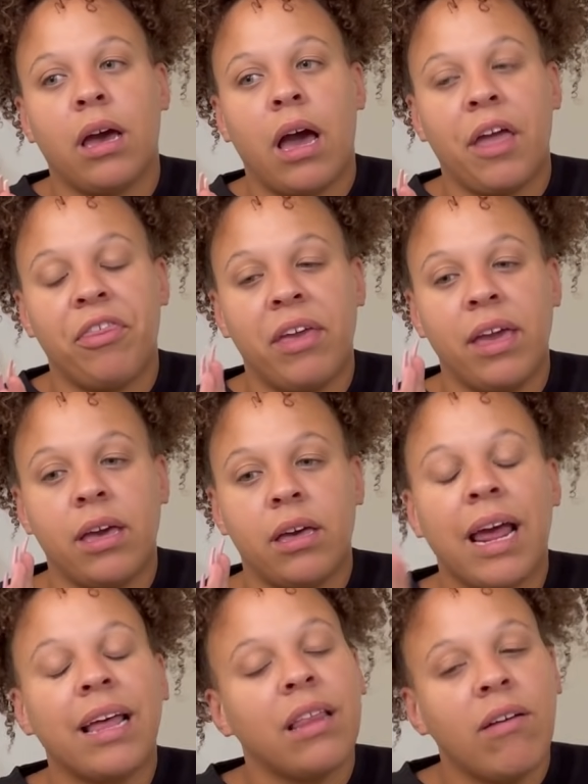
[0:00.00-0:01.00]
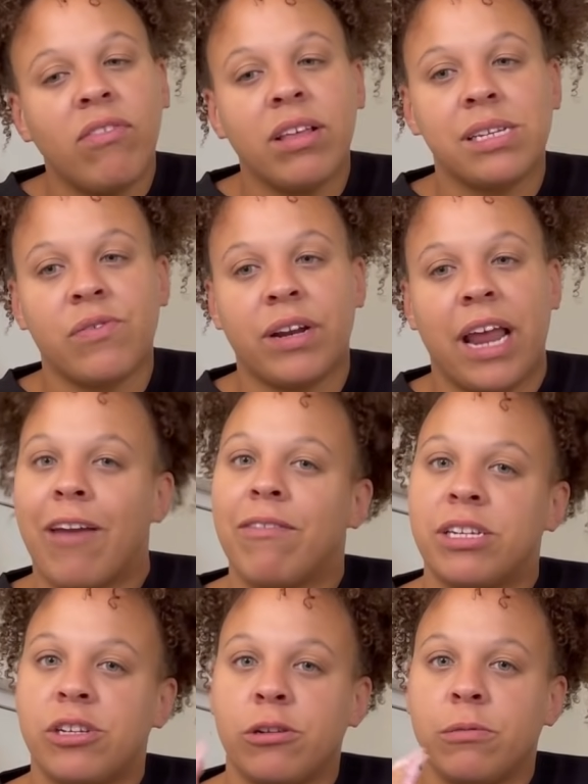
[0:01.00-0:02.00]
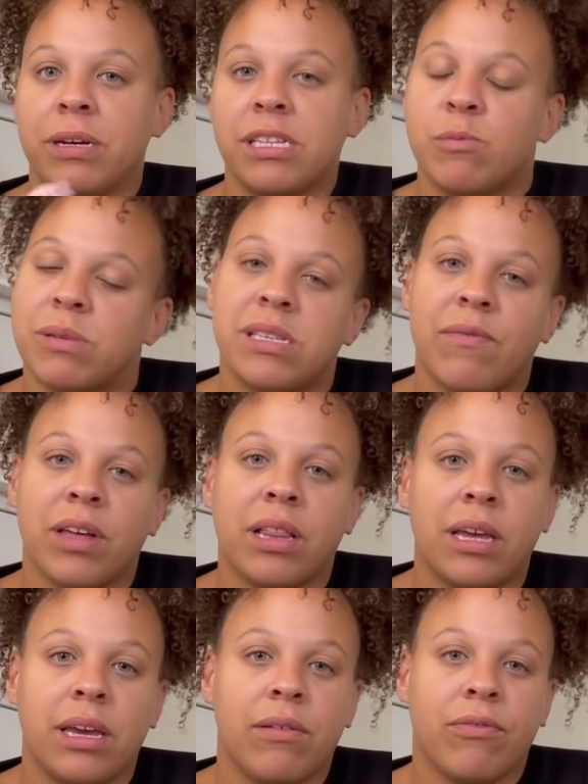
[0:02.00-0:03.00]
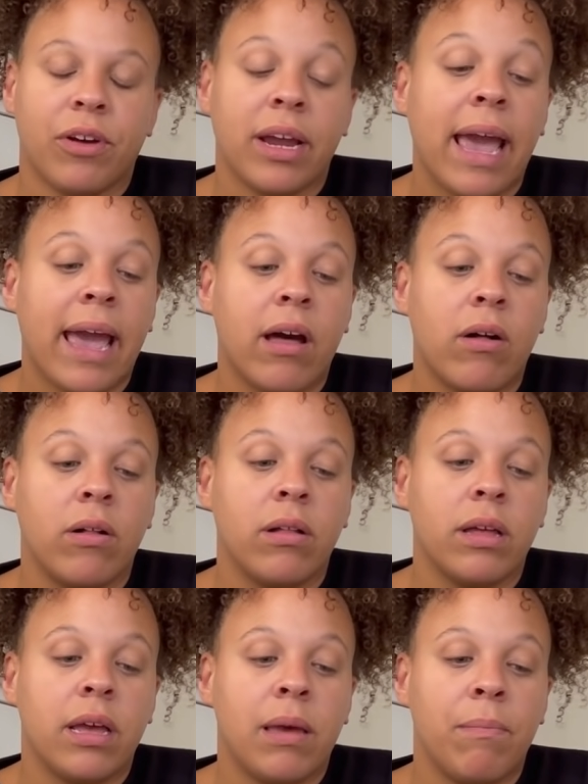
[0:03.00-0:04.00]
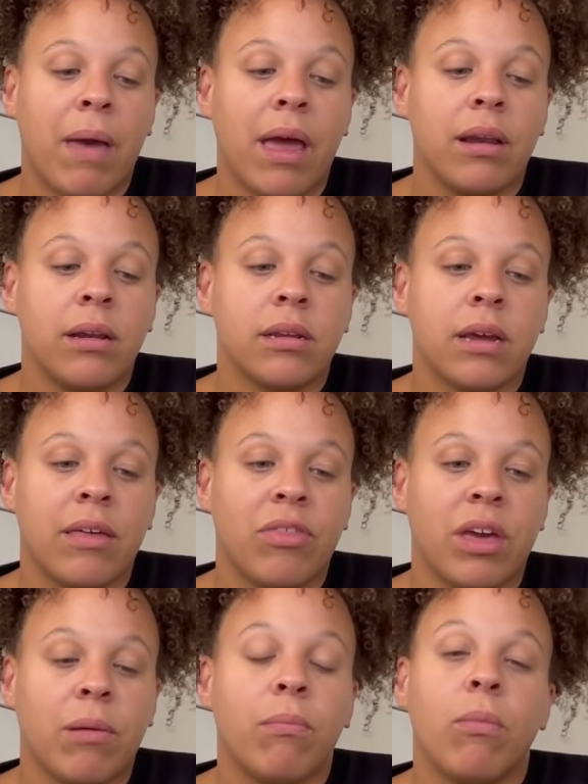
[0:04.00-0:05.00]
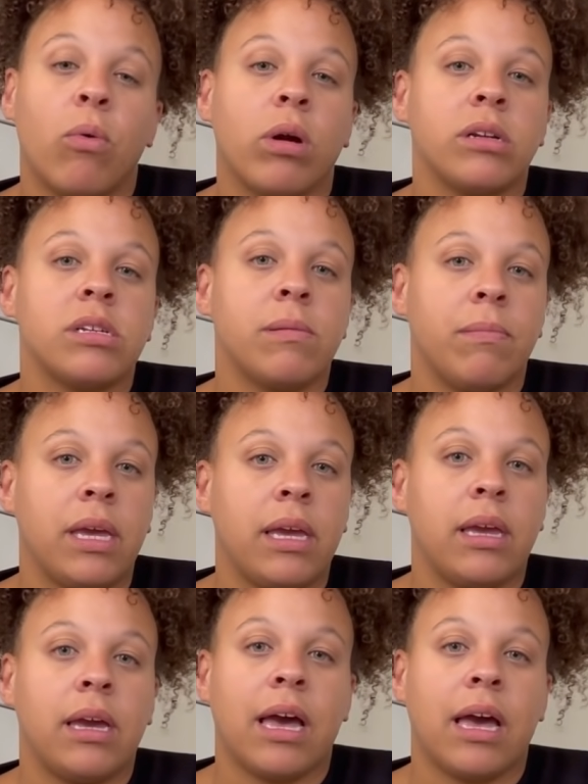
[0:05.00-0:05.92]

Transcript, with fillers: I think I loved this for Nayvie too, but specifically for Kale, it meant I think more to me